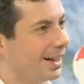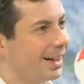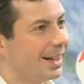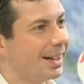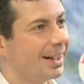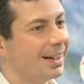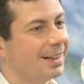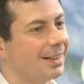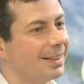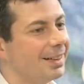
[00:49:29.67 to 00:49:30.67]

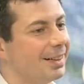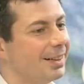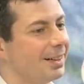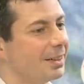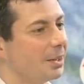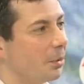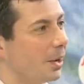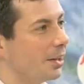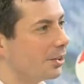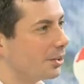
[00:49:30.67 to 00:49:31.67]
and uh, you know
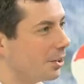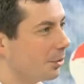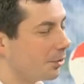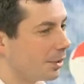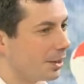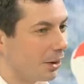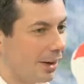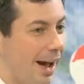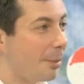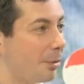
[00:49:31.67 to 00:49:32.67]
raising children that
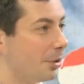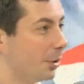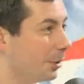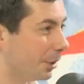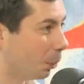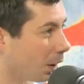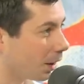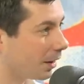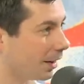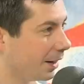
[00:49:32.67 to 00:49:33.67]
are absolutely
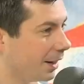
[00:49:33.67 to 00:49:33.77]
work.